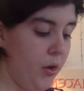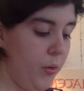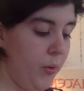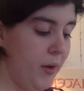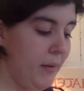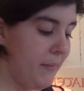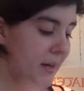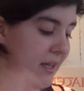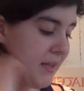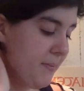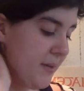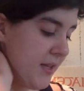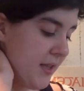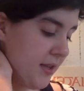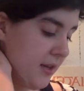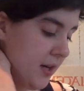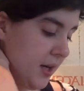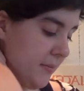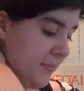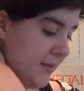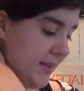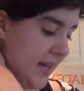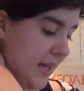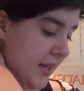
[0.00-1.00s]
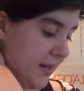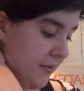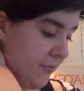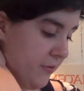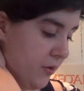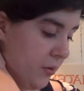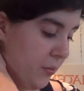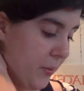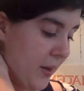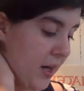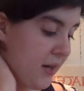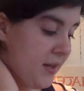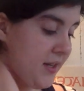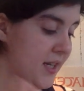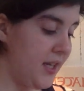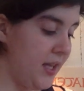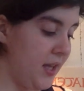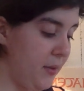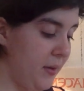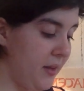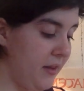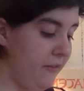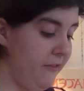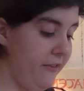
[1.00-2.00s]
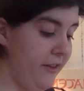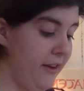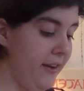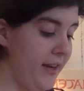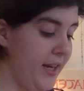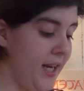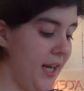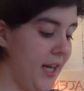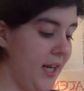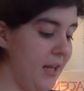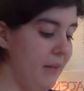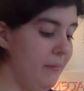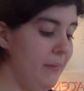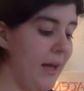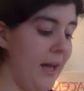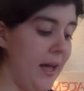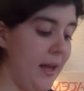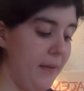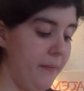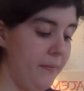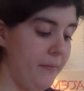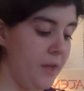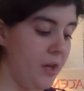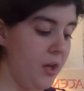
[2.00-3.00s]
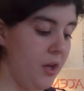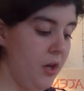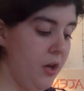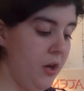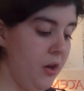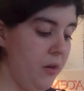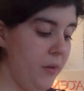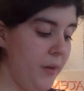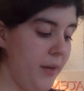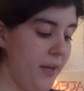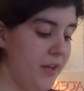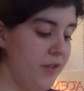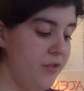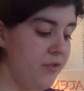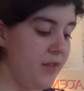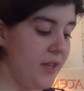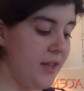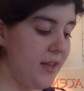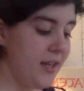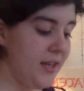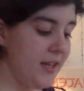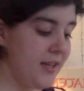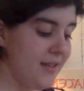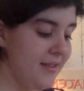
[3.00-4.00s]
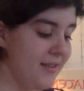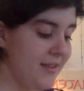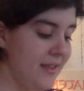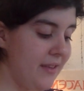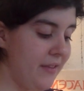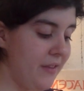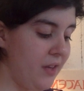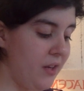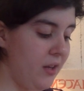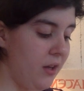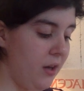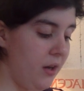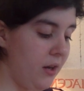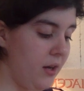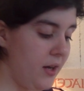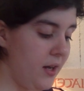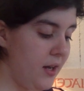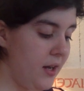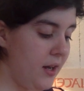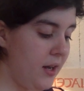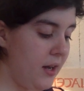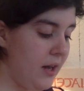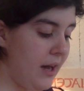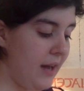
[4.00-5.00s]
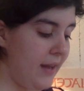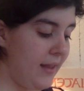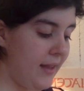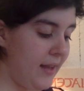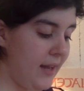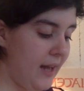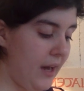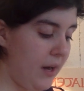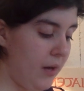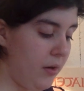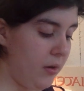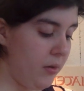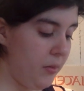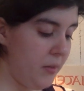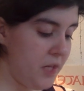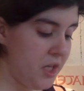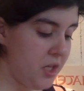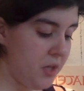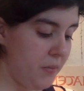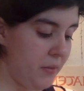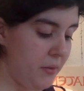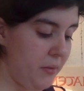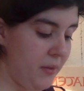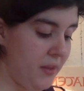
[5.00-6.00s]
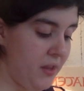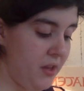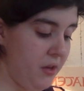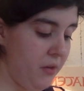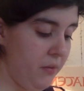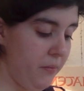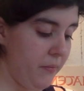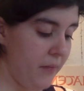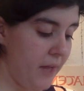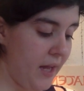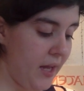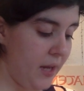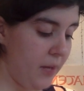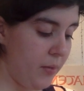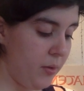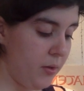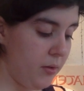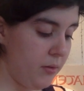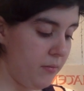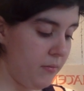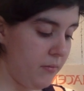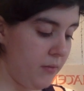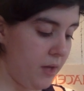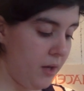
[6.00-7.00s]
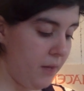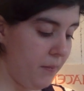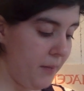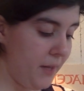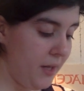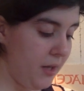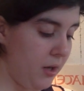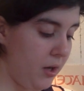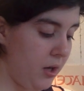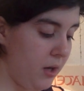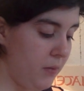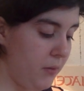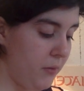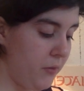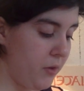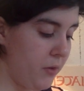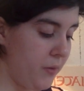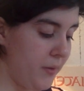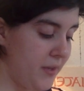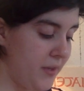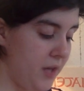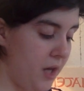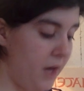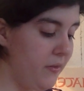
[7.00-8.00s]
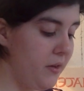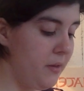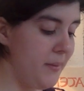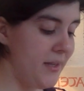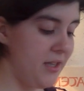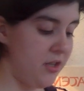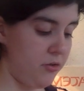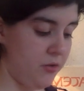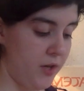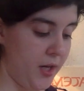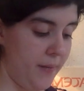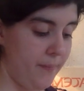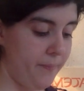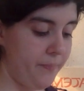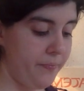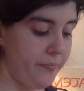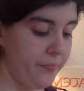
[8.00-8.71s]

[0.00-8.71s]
We must be circumspect, for we are dealing with a very cunning man. We can do nothing until seven o'clock. At that hour we shall be with you, and it will not be long before we solve the mystery.